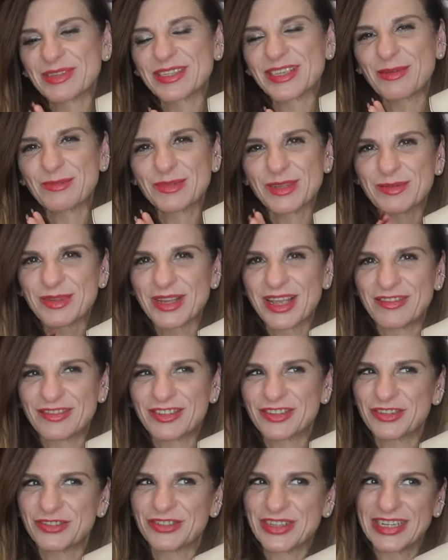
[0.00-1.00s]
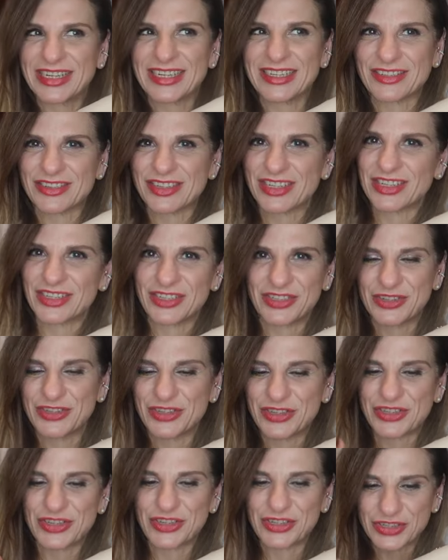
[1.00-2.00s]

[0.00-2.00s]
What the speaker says: but sometimes I have to go, right, Andri, use